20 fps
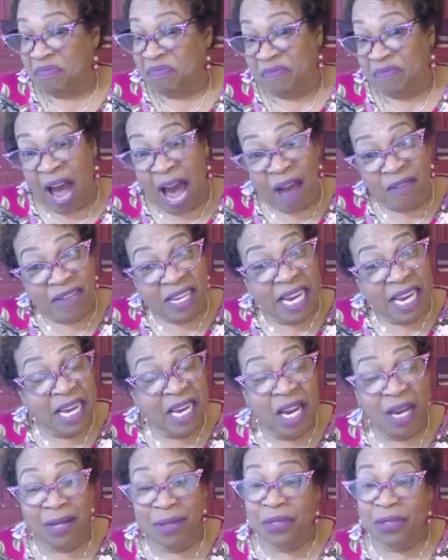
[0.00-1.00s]
5,
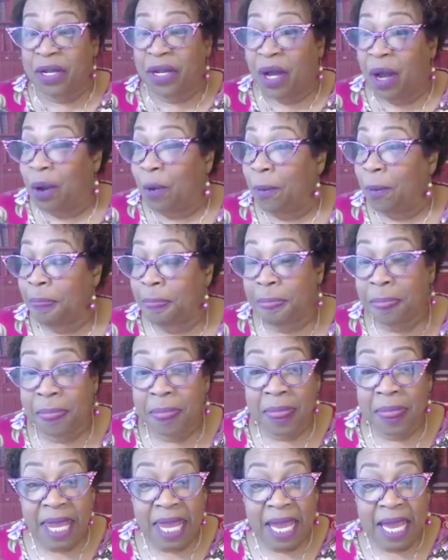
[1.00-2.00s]
10 years ago.
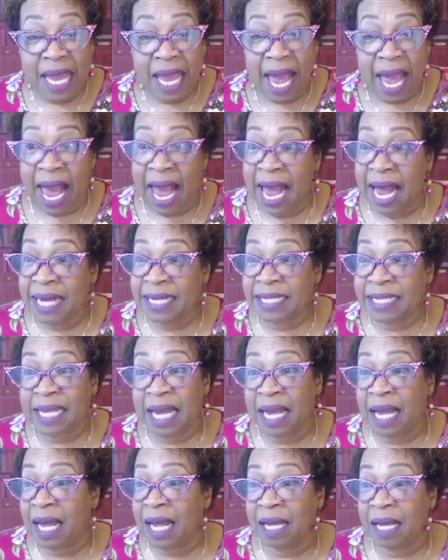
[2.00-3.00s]
And,
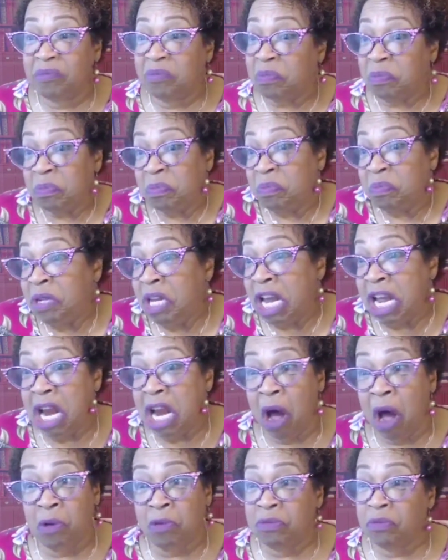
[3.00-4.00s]
you
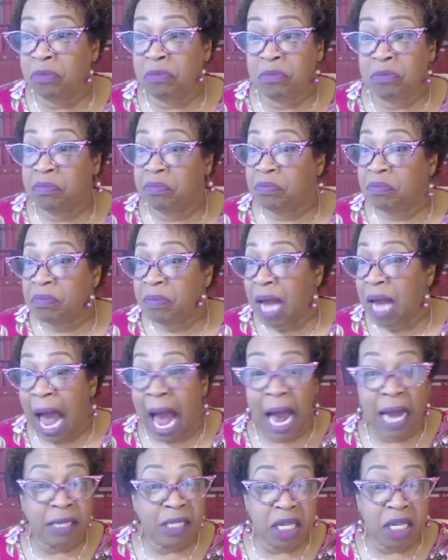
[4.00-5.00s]
know,
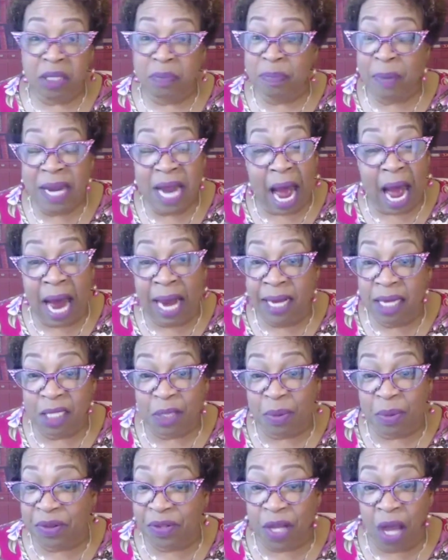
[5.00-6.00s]
I just be
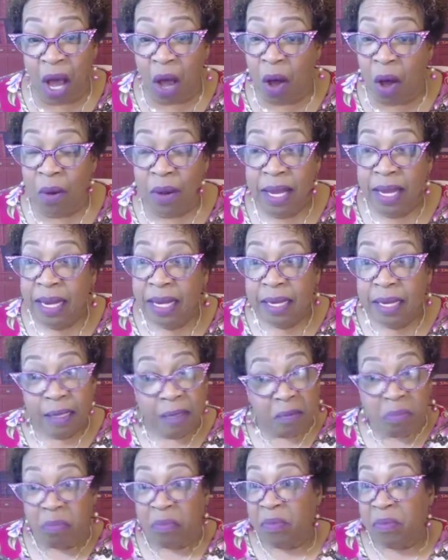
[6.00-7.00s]
honest with y'all.
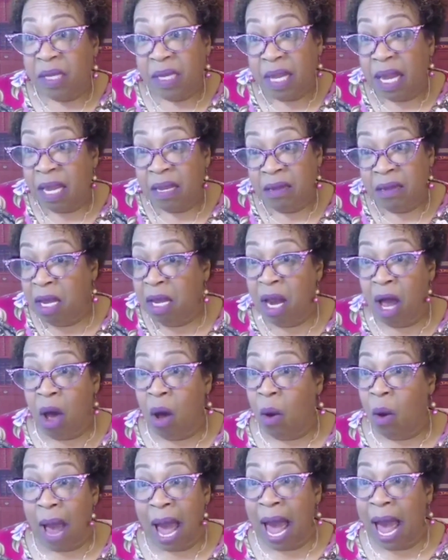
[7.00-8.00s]
You
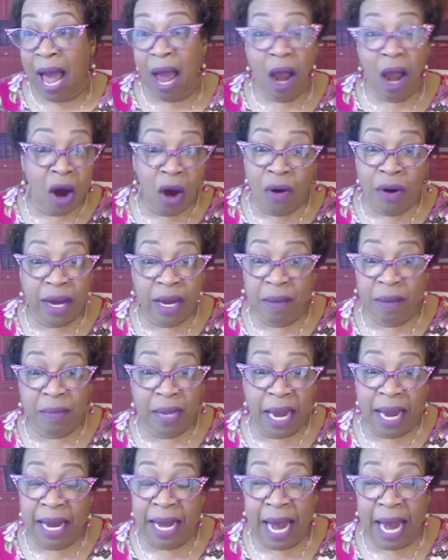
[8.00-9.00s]
know, I heard
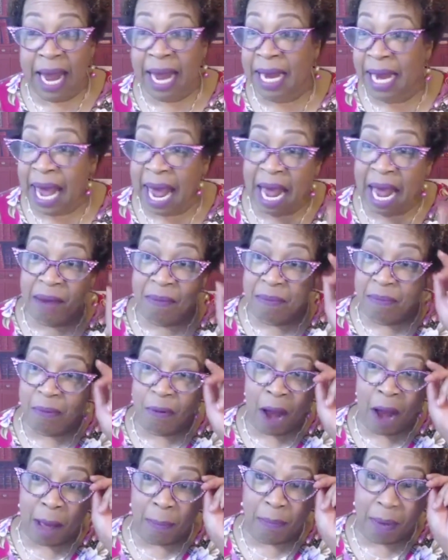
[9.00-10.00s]
it and
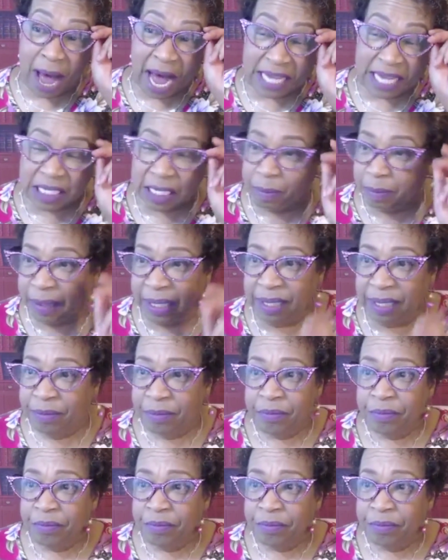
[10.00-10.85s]
possibly,